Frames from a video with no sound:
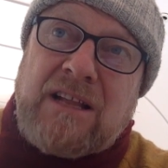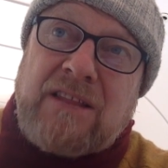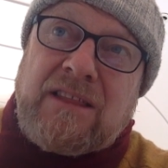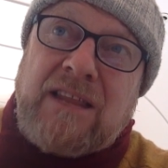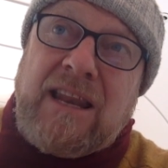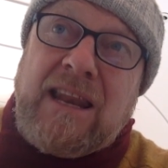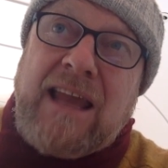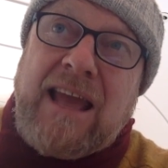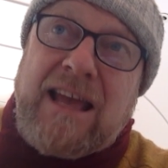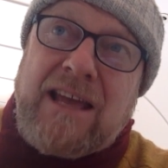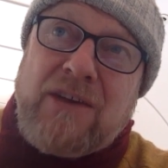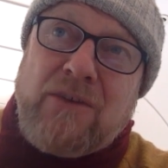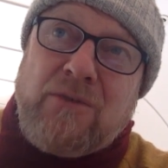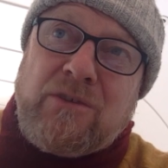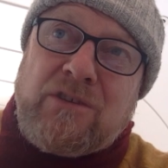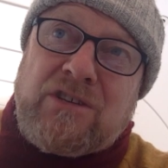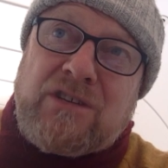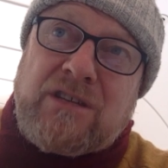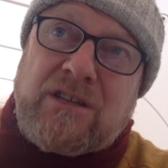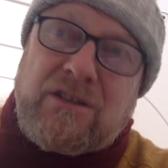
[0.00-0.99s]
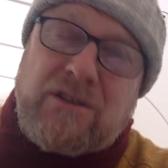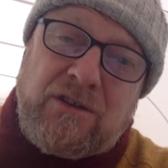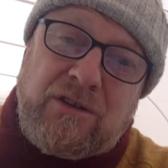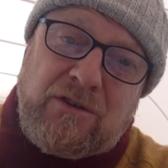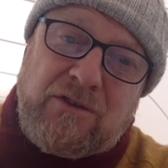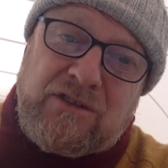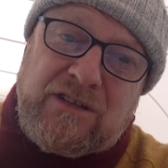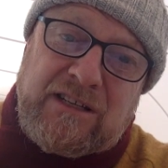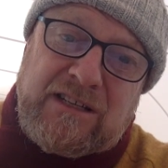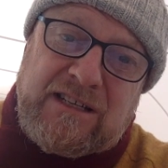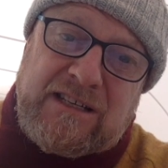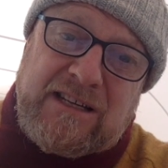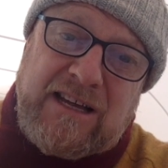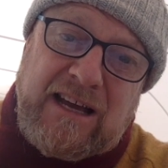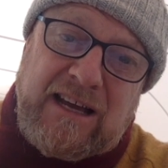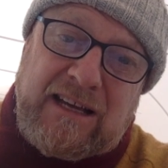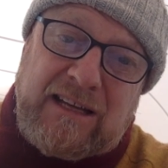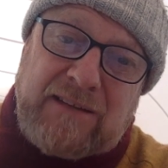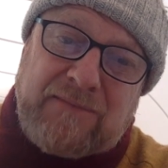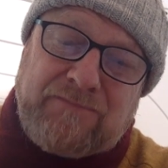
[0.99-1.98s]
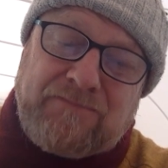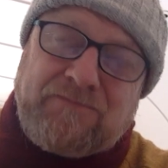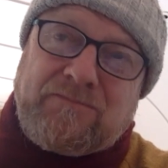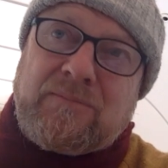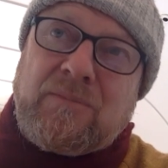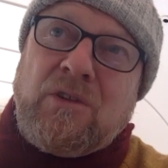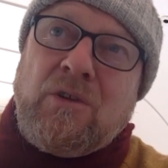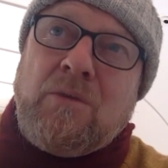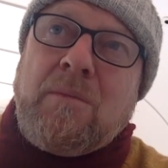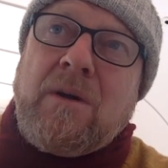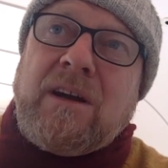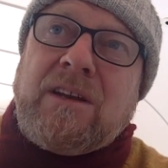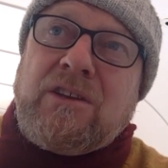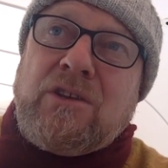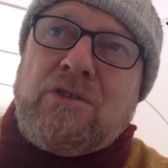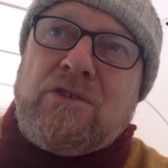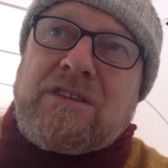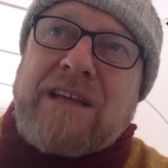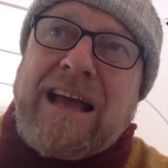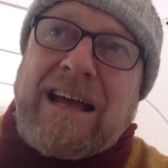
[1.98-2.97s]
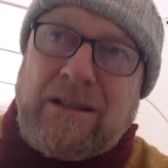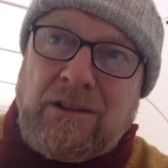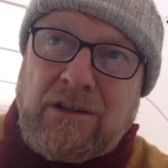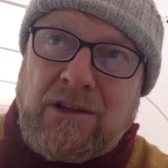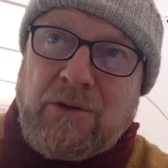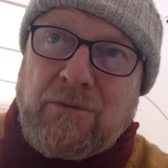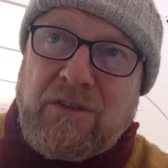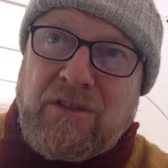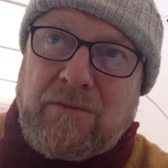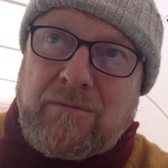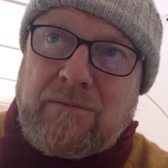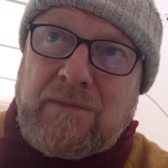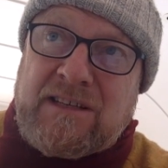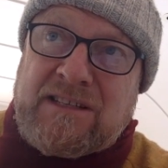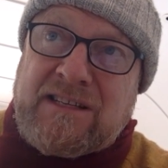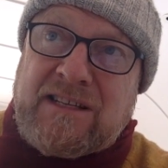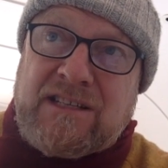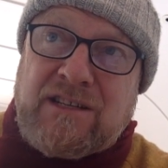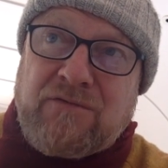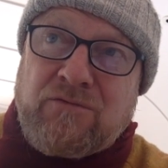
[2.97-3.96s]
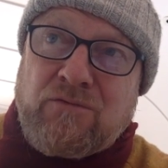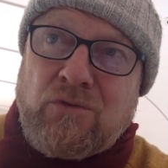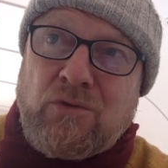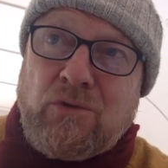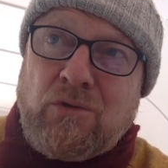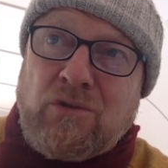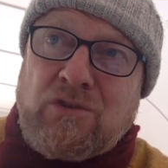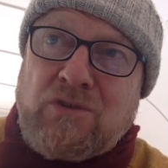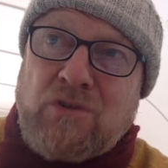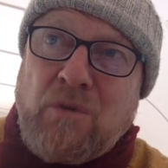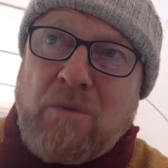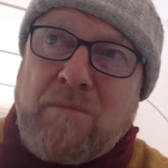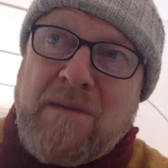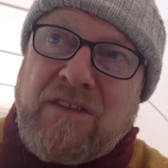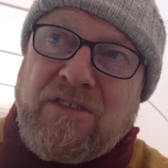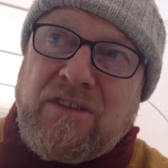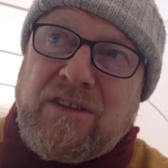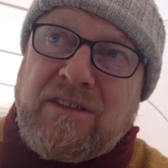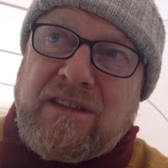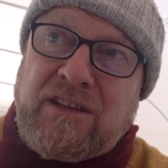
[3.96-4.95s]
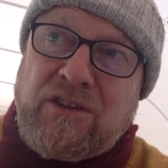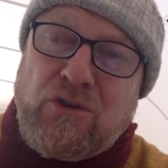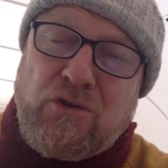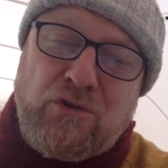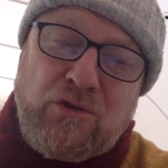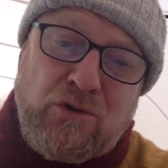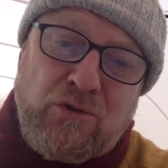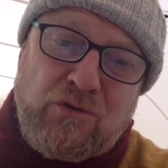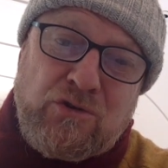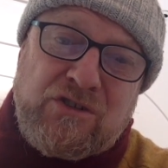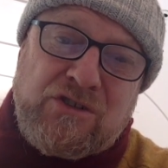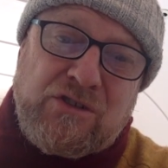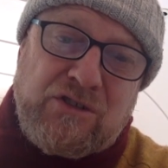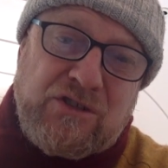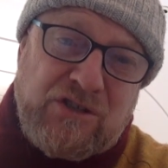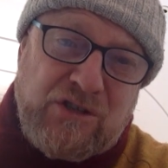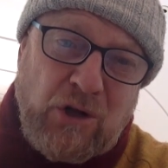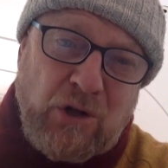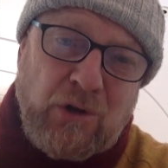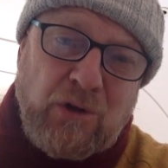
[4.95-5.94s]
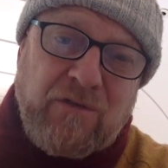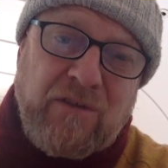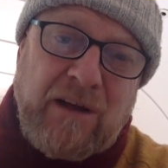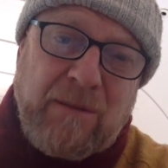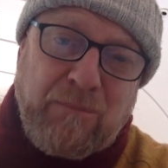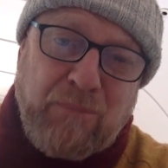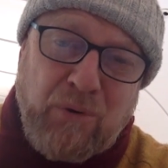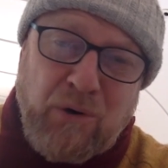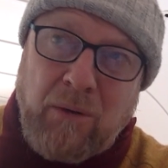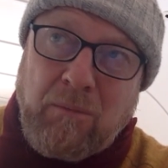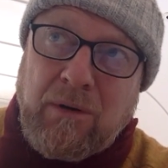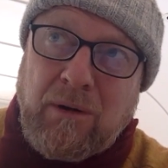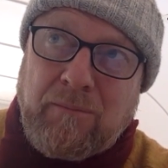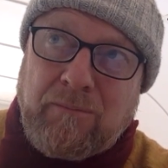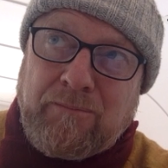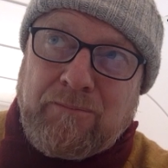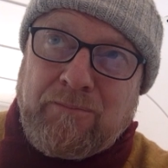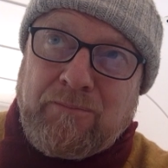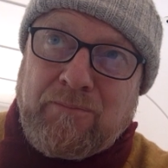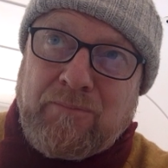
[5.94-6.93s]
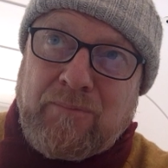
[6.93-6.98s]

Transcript: The language that you're using today, you might use algorithm, a set of rules or method that you use to solve a problem.